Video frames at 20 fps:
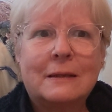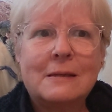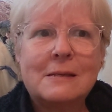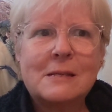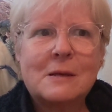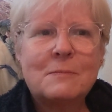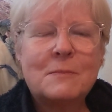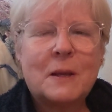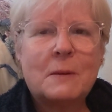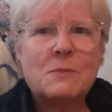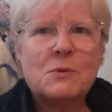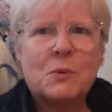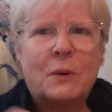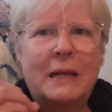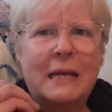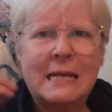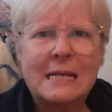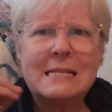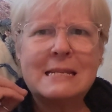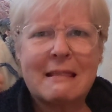Sometimes we
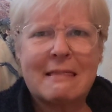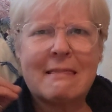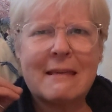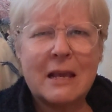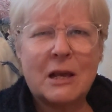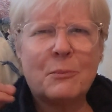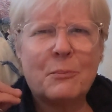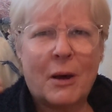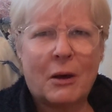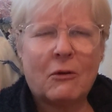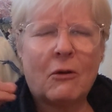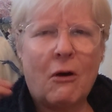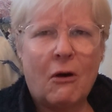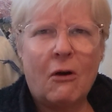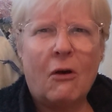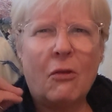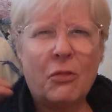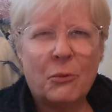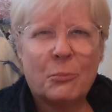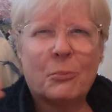need to think about
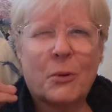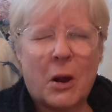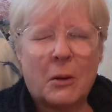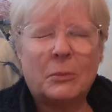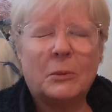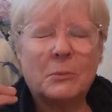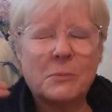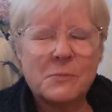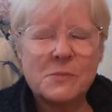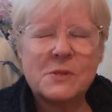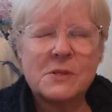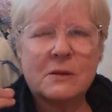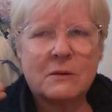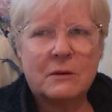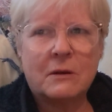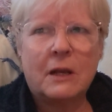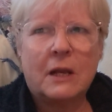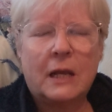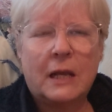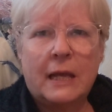all the problems
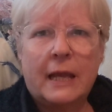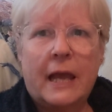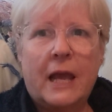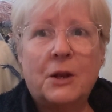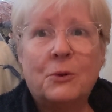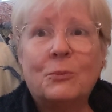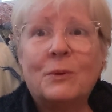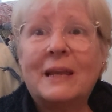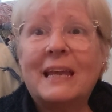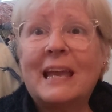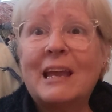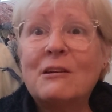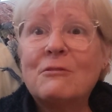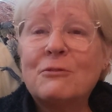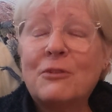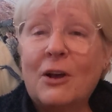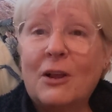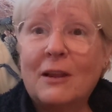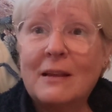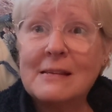and we can't
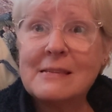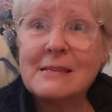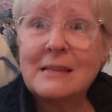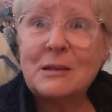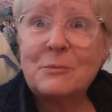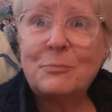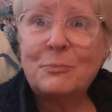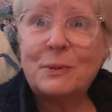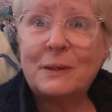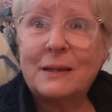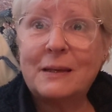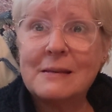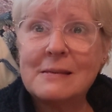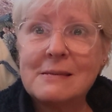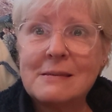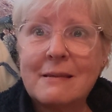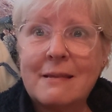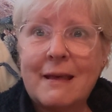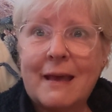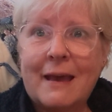fall asleep
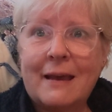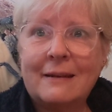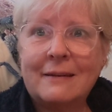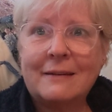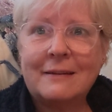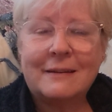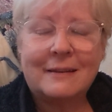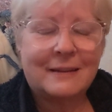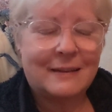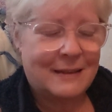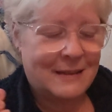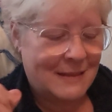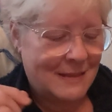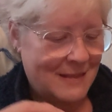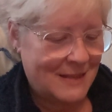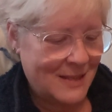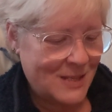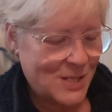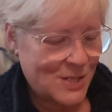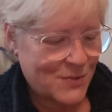because of that.
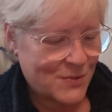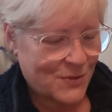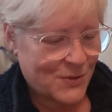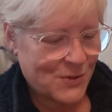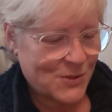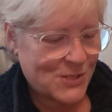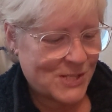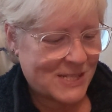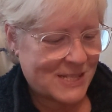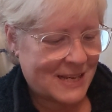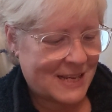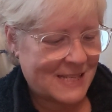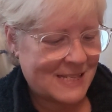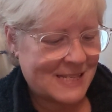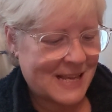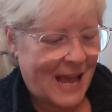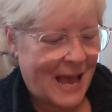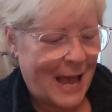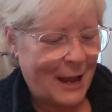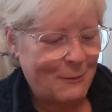This verse
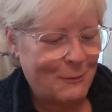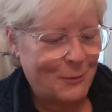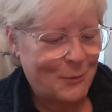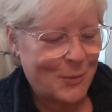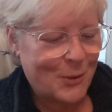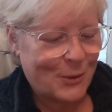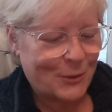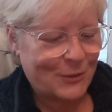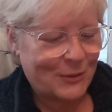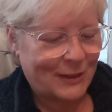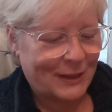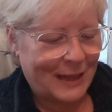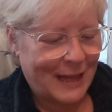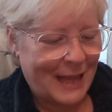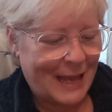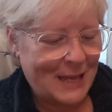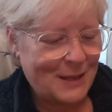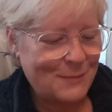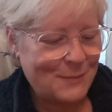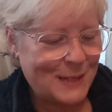says, I will both
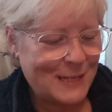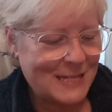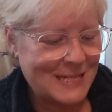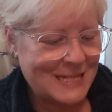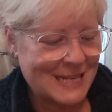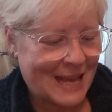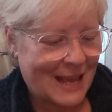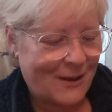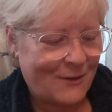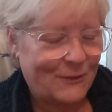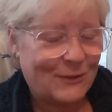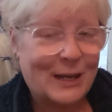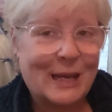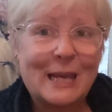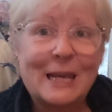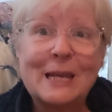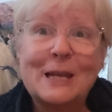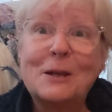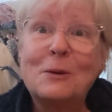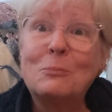lay me down
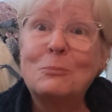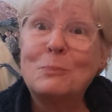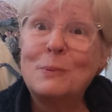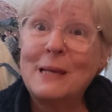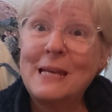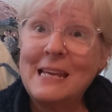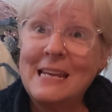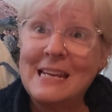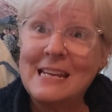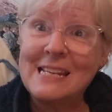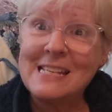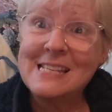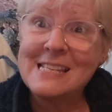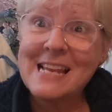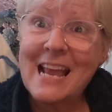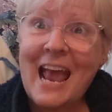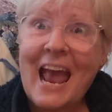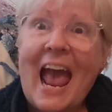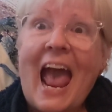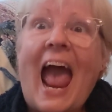in peace
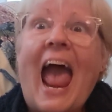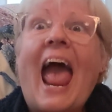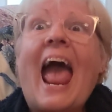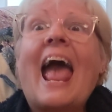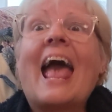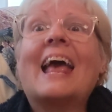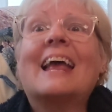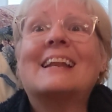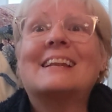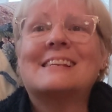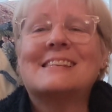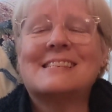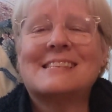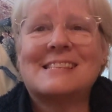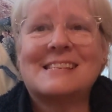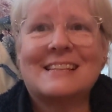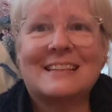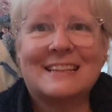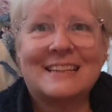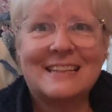and
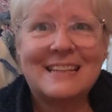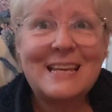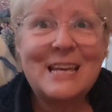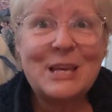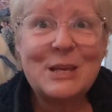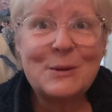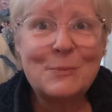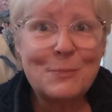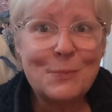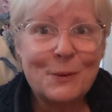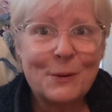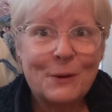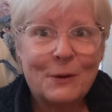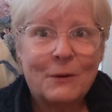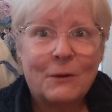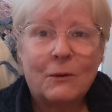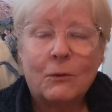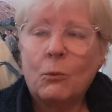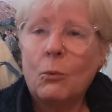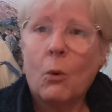sleep.
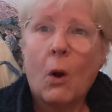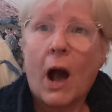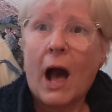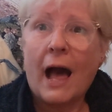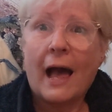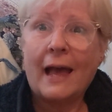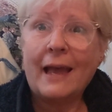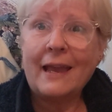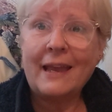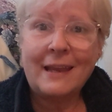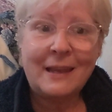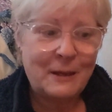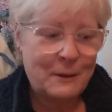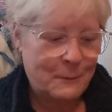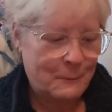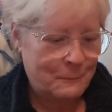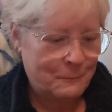Why?